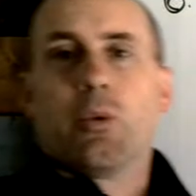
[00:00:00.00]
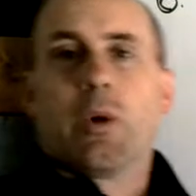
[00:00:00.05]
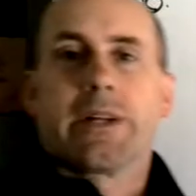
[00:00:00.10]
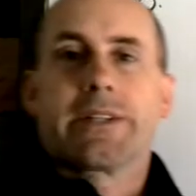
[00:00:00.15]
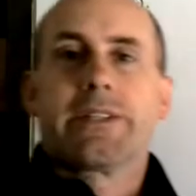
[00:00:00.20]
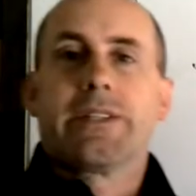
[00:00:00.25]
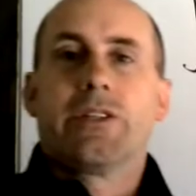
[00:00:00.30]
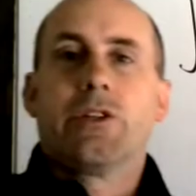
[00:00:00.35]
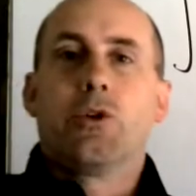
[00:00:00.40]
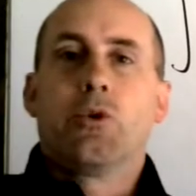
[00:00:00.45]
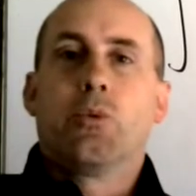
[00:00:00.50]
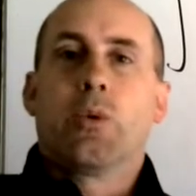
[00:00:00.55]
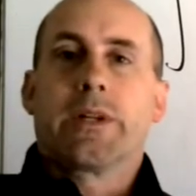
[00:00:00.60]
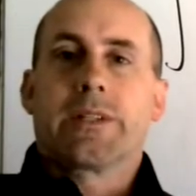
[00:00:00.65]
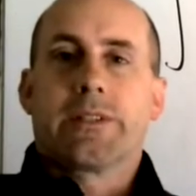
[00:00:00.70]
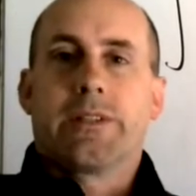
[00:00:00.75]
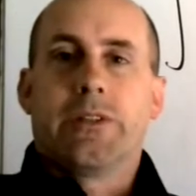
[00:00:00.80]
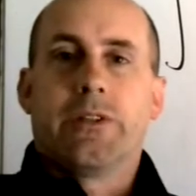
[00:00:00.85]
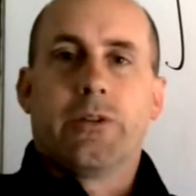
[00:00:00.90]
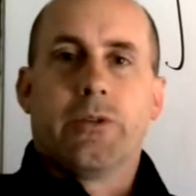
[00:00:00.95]
what to do,
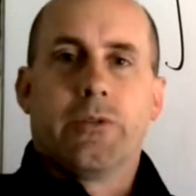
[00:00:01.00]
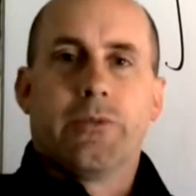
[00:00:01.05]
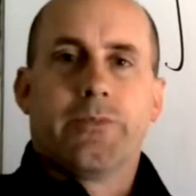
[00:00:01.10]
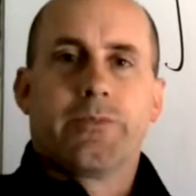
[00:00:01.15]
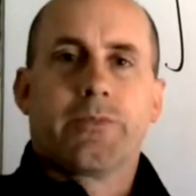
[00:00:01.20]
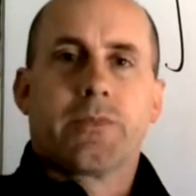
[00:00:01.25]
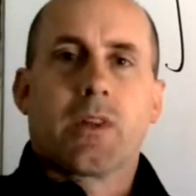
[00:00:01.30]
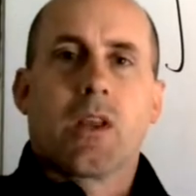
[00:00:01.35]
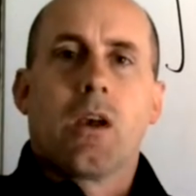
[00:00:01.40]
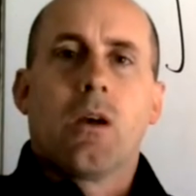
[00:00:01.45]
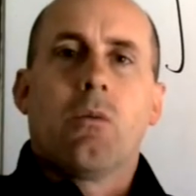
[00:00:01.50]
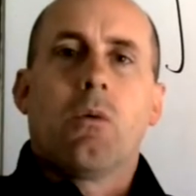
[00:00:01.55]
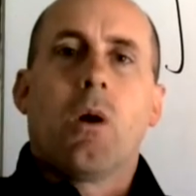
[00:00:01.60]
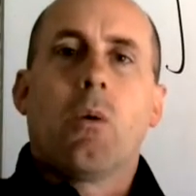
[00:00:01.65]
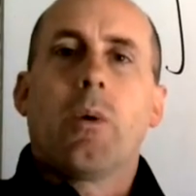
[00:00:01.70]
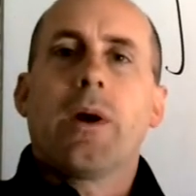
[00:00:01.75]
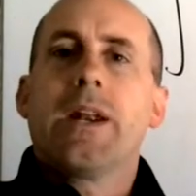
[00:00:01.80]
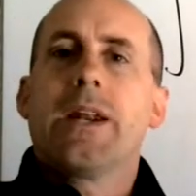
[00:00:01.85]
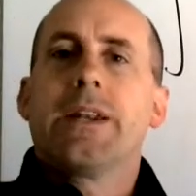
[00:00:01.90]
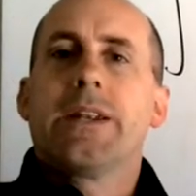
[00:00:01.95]
what to do. Well,
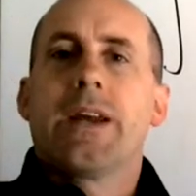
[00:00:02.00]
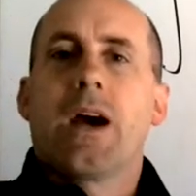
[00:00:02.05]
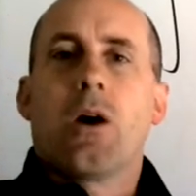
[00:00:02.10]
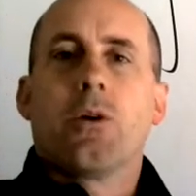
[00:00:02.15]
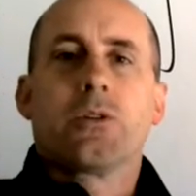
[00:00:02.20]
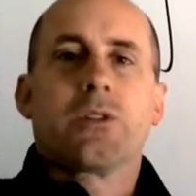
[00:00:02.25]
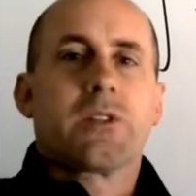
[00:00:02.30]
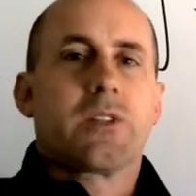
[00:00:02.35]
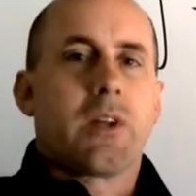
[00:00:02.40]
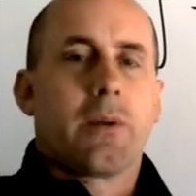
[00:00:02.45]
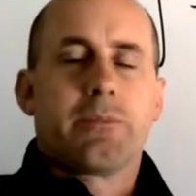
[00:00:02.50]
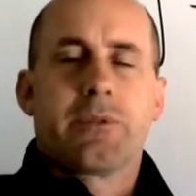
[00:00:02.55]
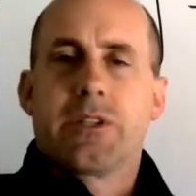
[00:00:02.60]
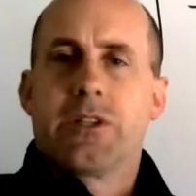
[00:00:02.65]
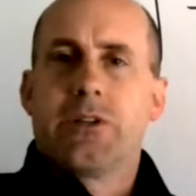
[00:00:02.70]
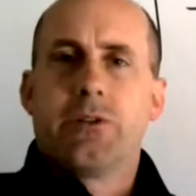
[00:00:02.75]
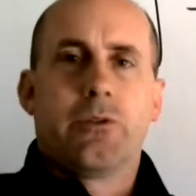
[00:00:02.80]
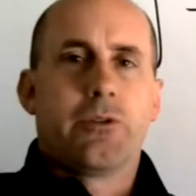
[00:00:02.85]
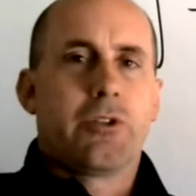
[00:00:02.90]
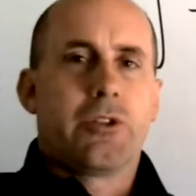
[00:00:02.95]
when in doubt,
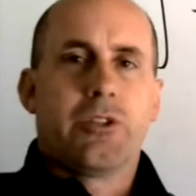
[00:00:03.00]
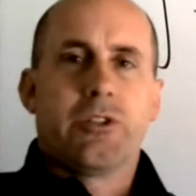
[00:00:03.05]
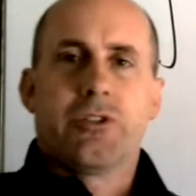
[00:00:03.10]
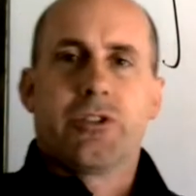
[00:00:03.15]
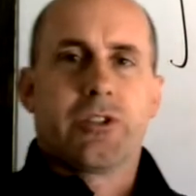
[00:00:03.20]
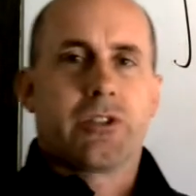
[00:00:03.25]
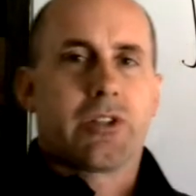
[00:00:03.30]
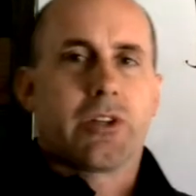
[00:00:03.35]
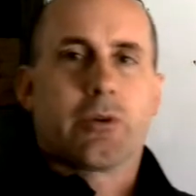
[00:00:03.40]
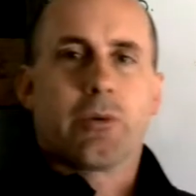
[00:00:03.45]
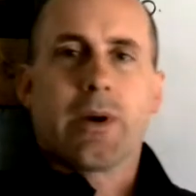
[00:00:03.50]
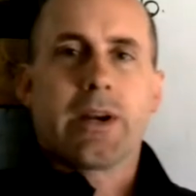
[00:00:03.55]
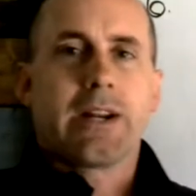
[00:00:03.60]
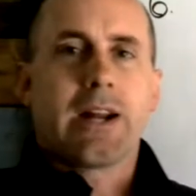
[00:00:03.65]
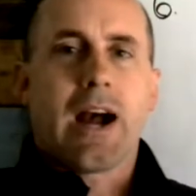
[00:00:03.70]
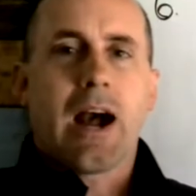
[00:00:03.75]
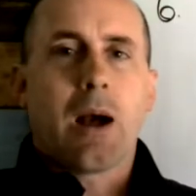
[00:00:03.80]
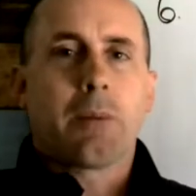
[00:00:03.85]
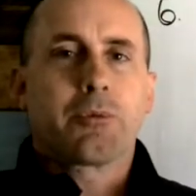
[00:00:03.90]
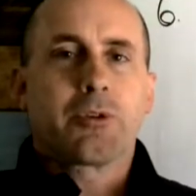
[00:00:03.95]
substitution is just a great
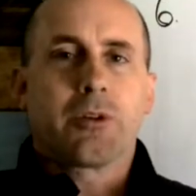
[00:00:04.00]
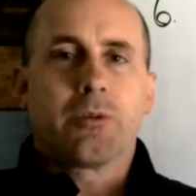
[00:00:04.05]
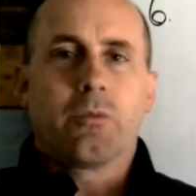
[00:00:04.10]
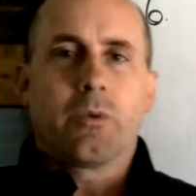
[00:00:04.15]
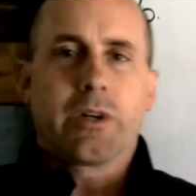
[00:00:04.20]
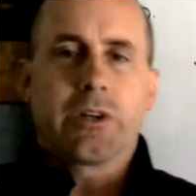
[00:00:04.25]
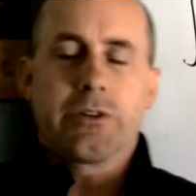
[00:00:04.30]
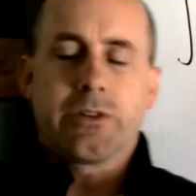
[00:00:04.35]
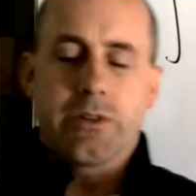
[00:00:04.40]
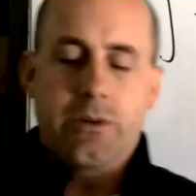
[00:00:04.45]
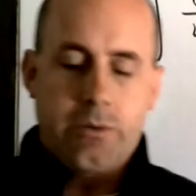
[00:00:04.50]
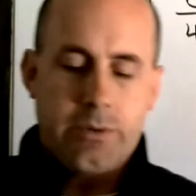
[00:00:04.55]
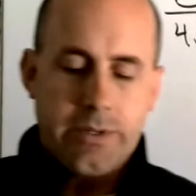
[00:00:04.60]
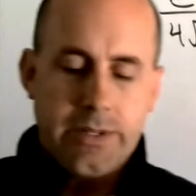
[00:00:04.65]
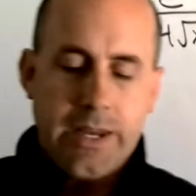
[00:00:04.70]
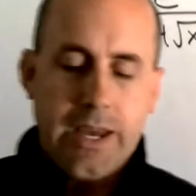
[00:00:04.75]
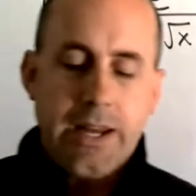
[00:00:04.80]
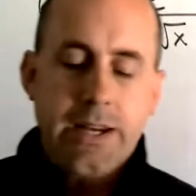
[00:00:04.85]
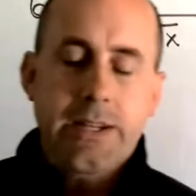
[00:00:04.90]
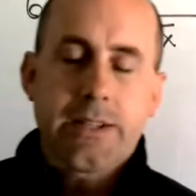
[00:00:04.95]
option when you're dealing
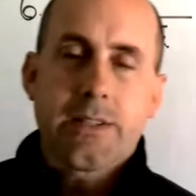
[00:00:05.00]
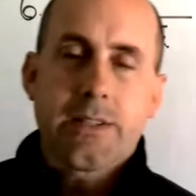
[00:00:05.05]
with any